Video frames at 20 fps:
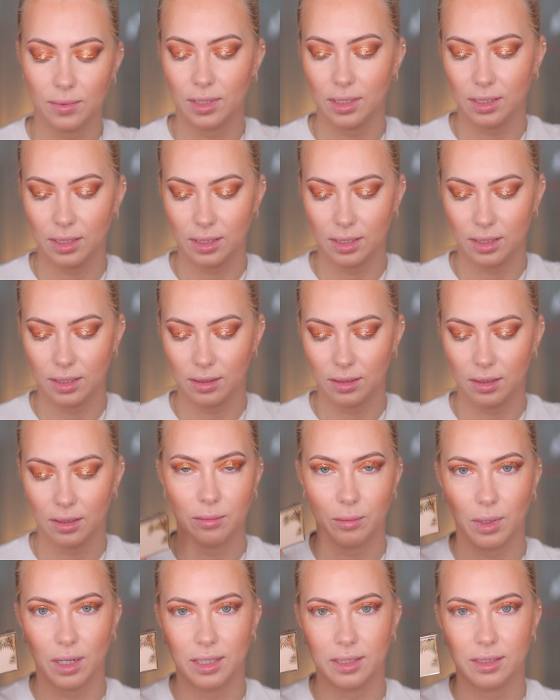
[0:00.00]
This
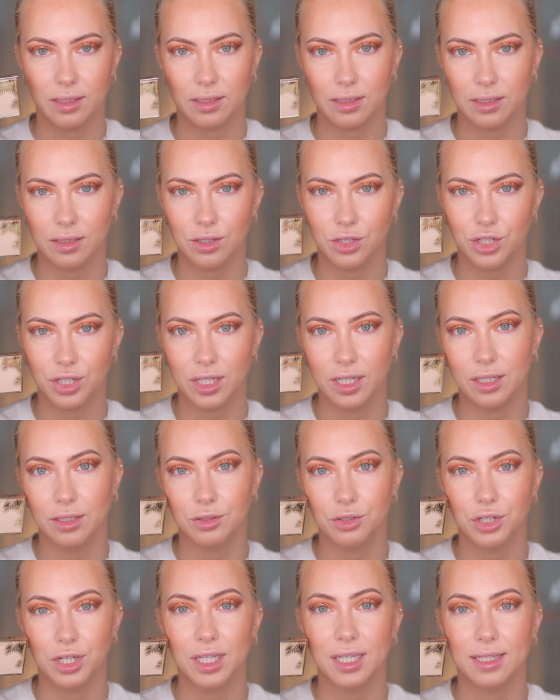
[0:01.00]
one is in shade
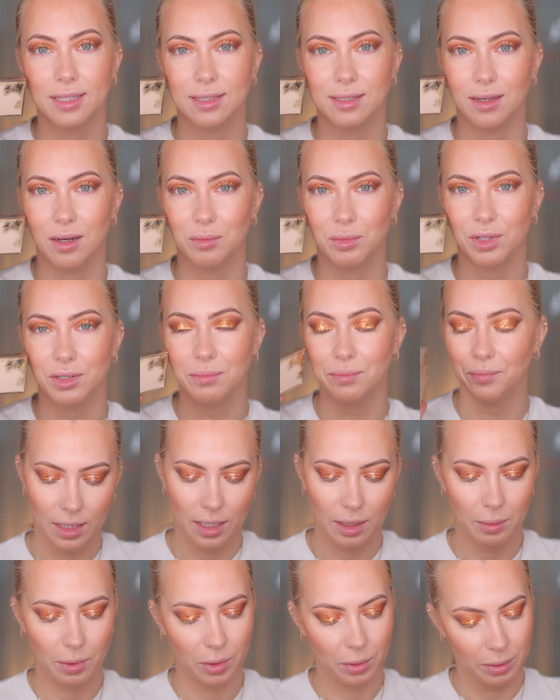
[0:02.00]
Cheeky Summer. And
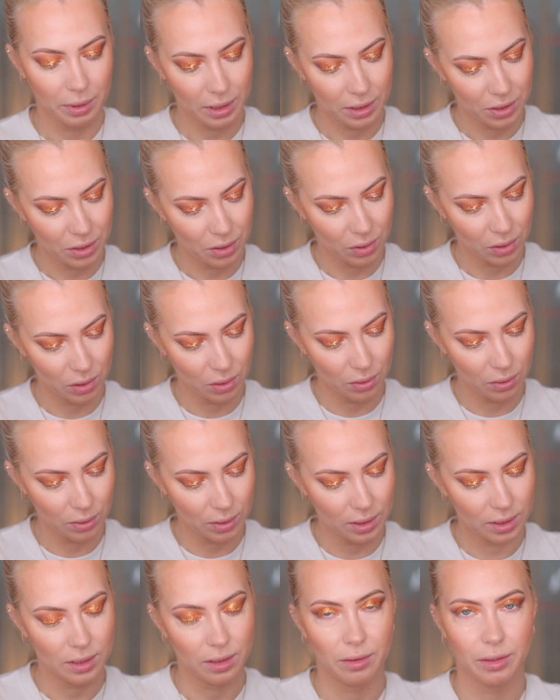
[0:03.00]
I'm going to use
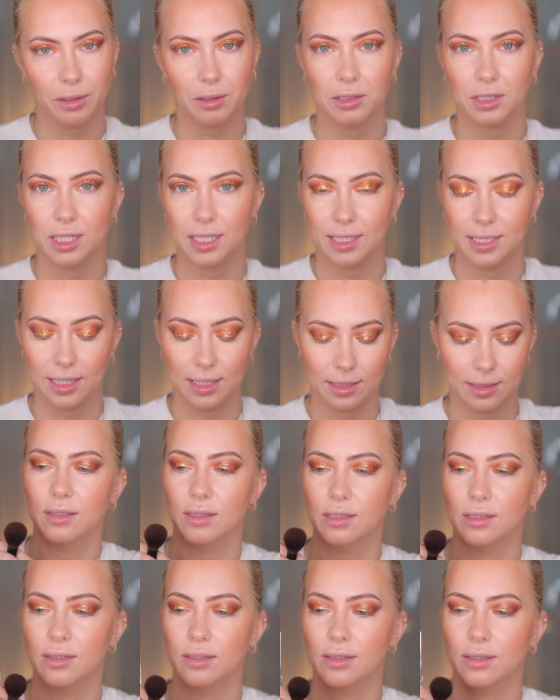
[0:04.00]
Terracotta
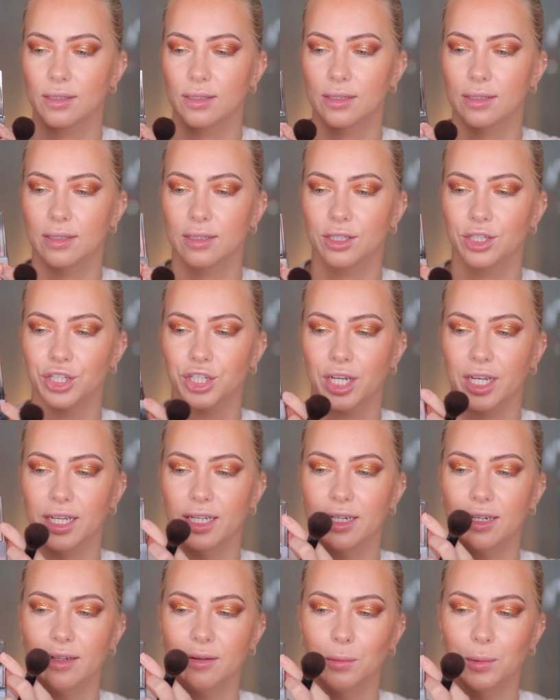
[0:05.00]
Sands
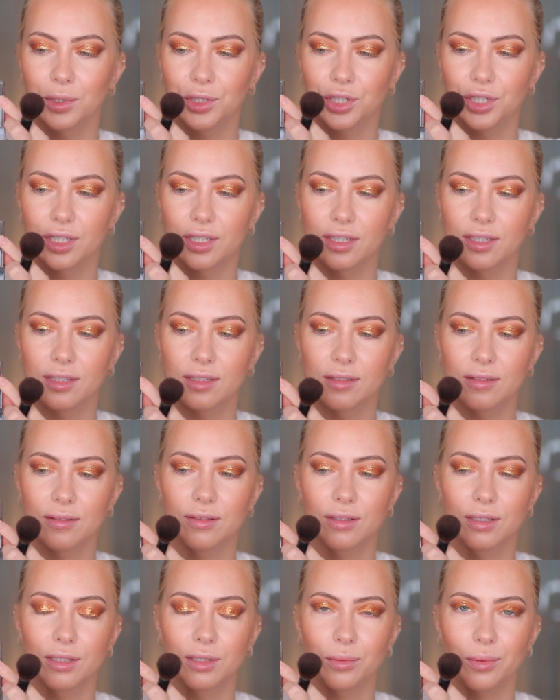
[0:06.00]
shade, which is
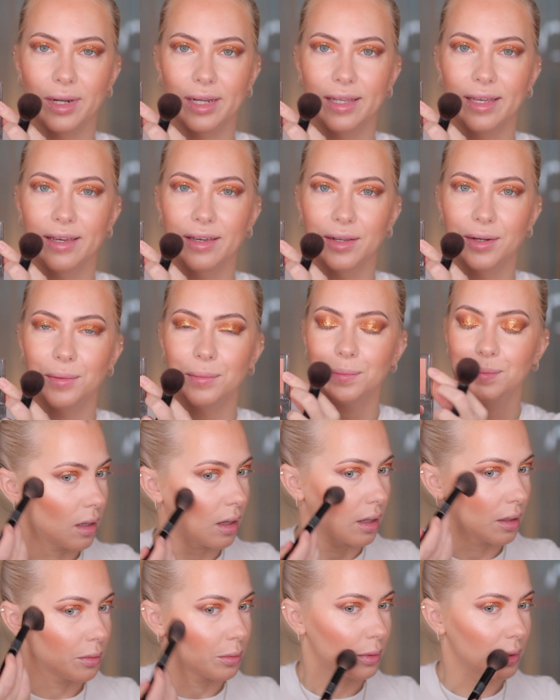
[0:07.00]
this right here.
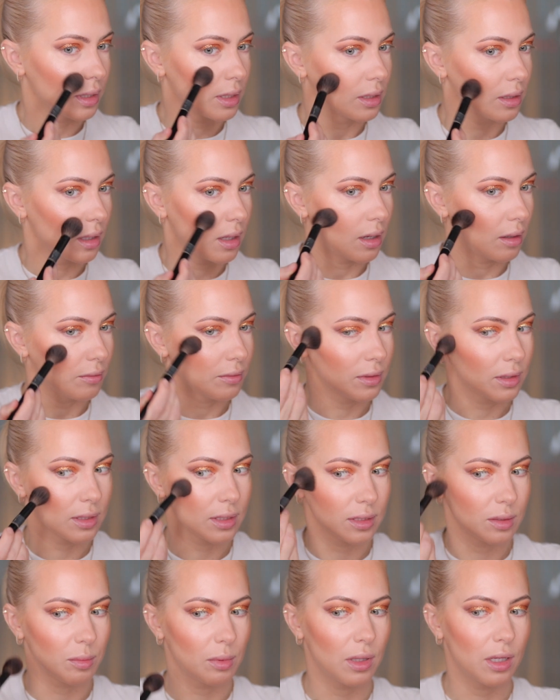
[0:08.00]
I really love
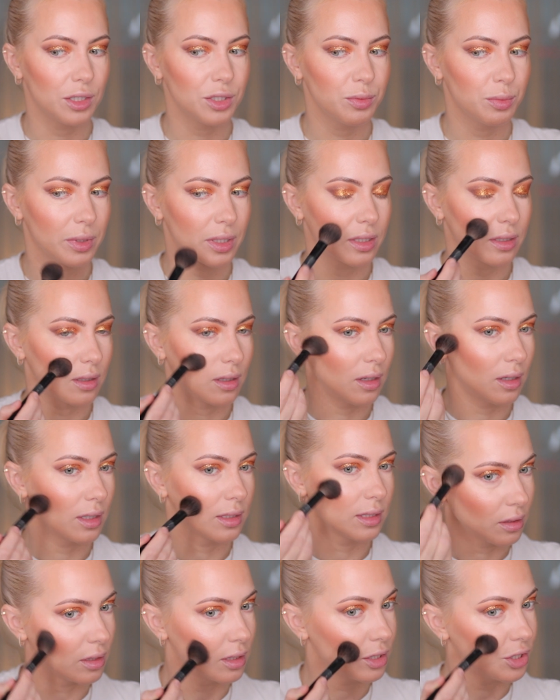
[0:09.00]
this blush because
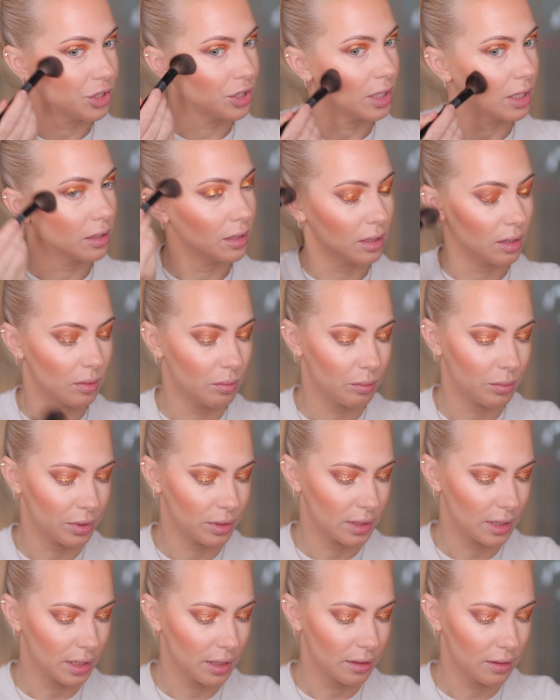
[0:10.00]
this shade in
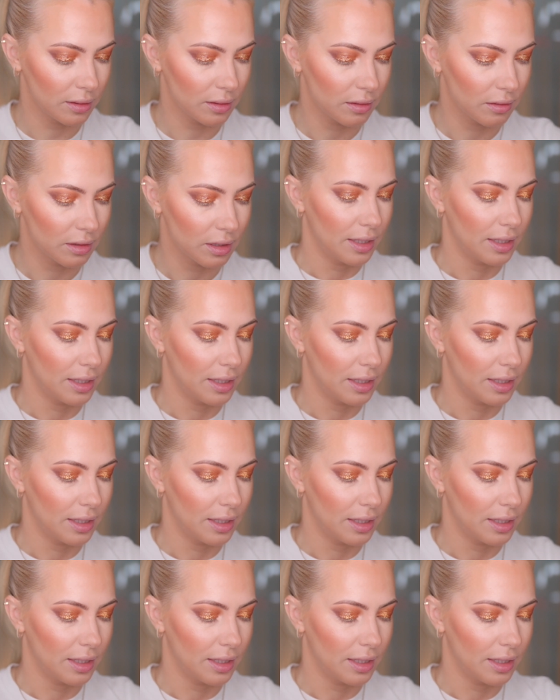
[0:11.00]
particular,